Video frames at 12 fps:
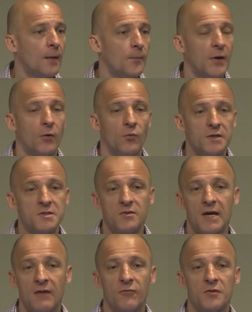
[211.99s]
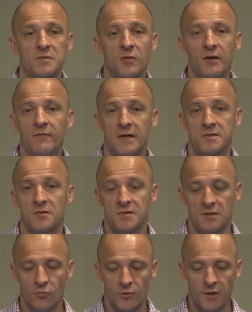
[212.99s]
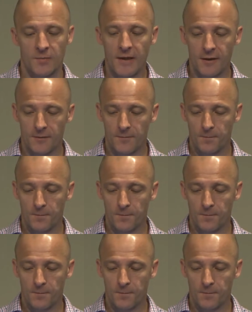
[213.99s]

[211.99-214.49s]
But once you have those blood vessels, it'll work better.